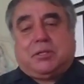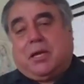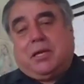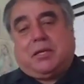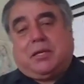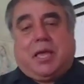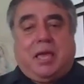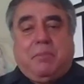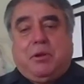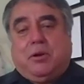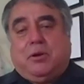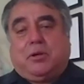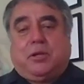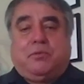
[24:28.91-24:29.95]
This guy came
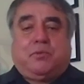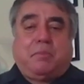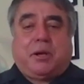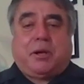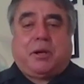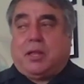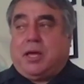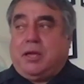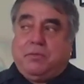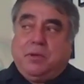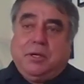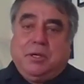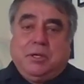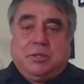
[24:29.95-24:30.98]
here looking for a better life,
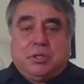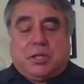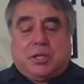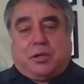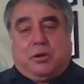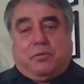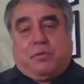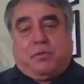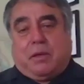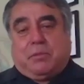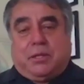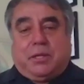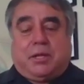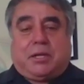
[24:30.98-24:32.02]
just like your
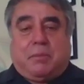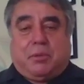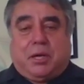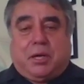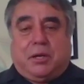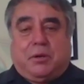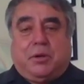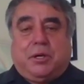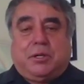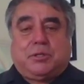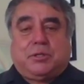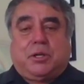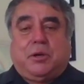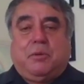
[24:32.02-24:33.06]
family did a couple of 100
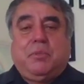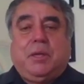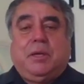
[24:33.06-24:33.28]
years ago.